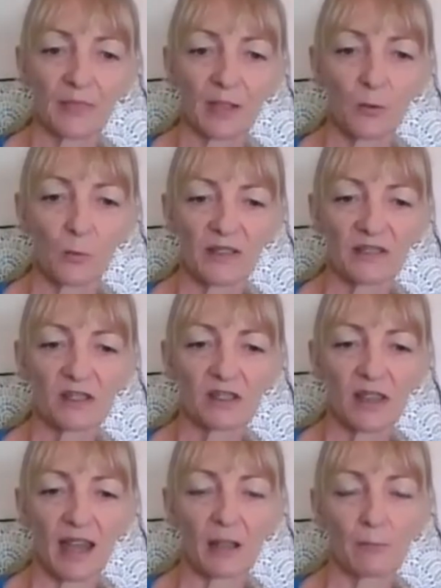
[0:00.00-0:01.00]
which
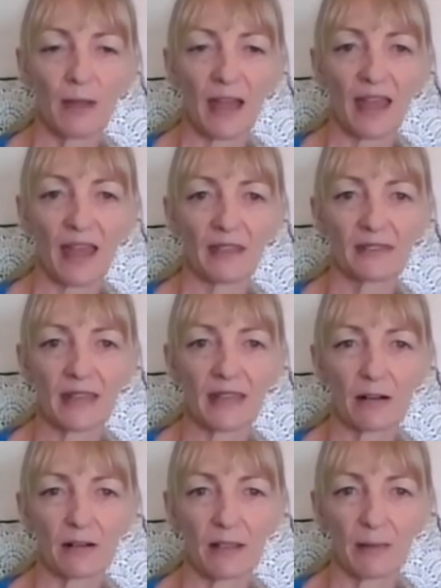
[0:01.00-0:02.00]
aids
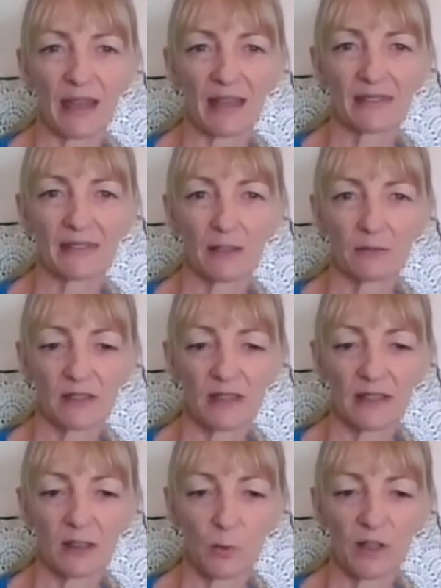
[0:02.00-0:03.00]
currently about
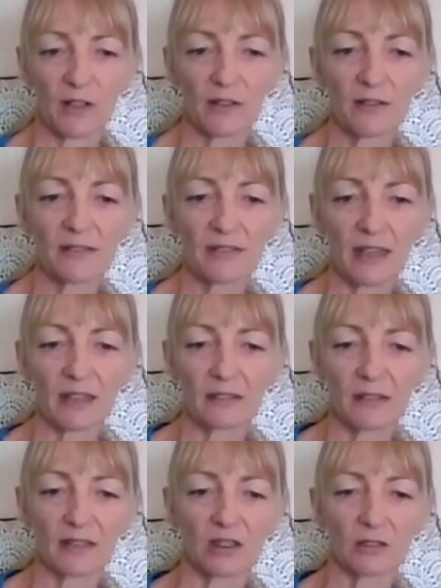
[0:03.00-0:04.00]
70 widows
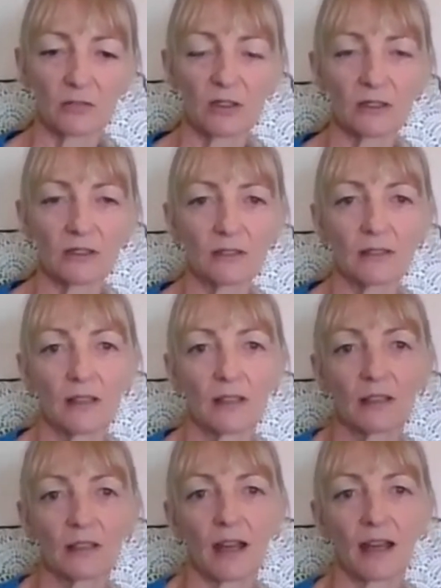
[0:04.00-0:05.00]
and their children
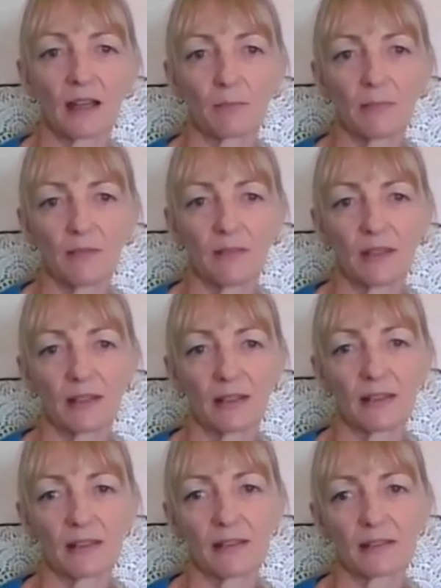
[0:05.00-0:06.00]
living in
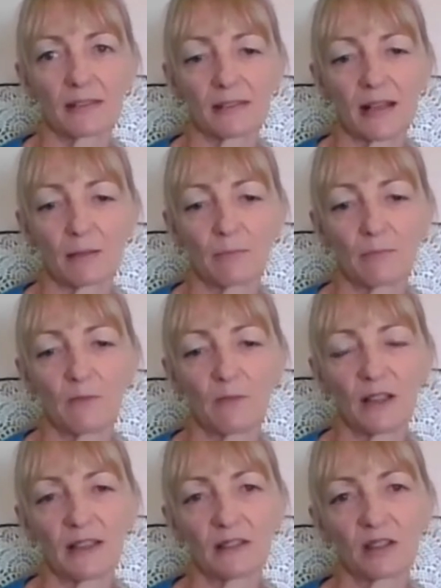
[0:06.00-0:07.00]
a slum
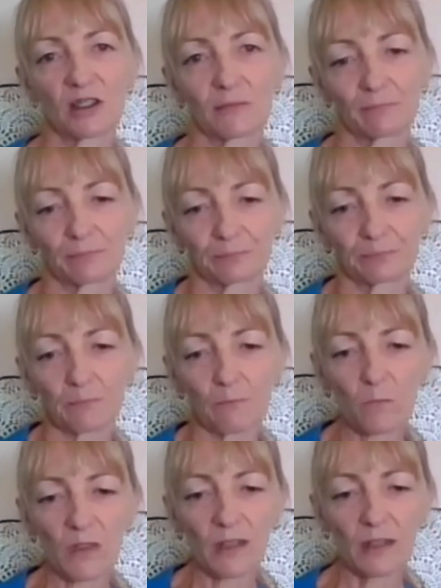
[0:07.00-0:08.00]
village
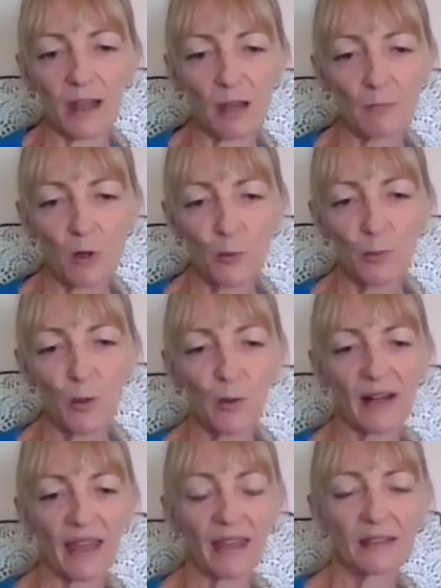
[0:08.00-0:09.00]
on
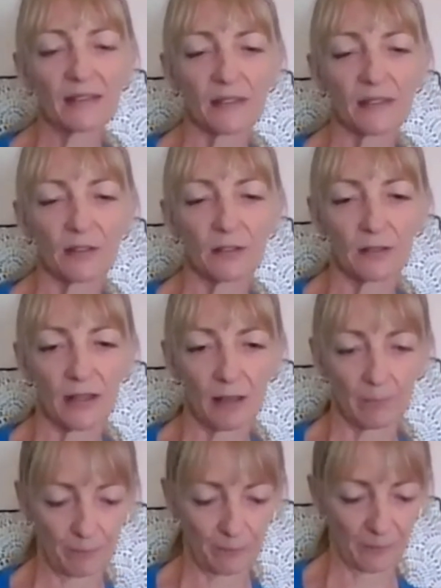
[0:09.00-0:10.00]
Portland. So
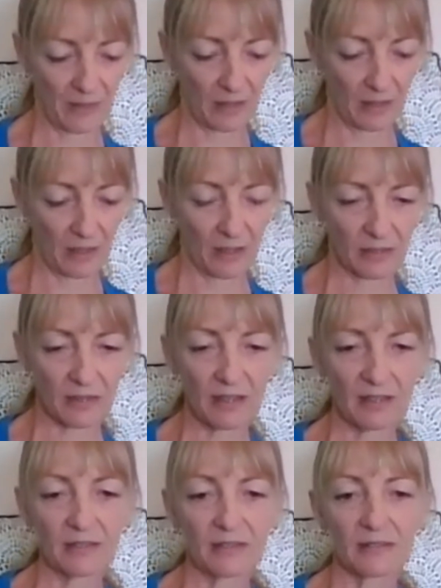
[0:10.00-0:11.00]

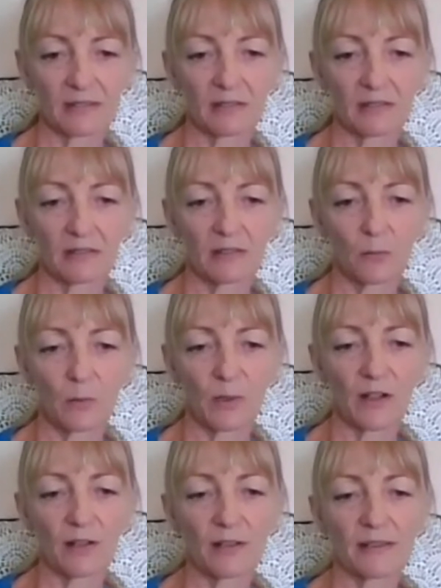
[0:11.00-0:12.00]
these
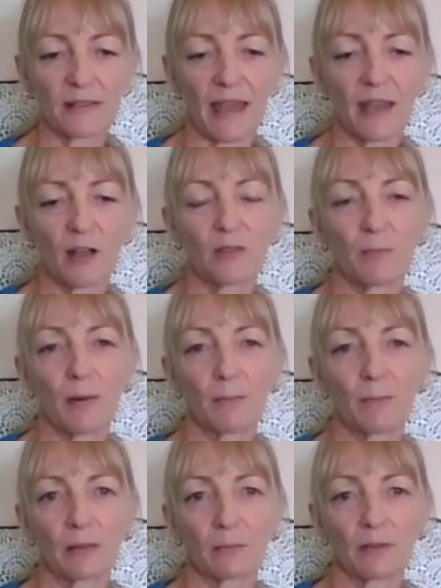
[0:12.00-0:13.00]
widows are helped by
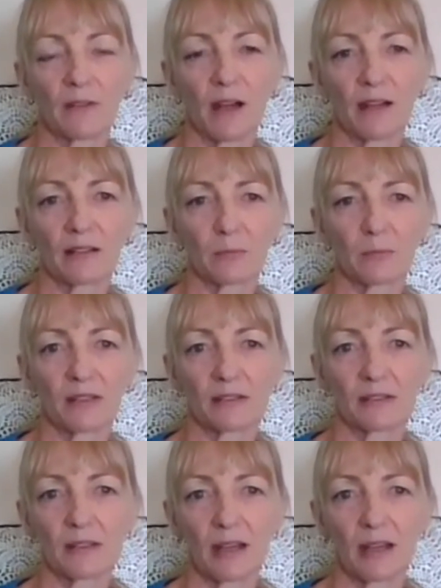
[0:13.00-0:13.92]
being provided with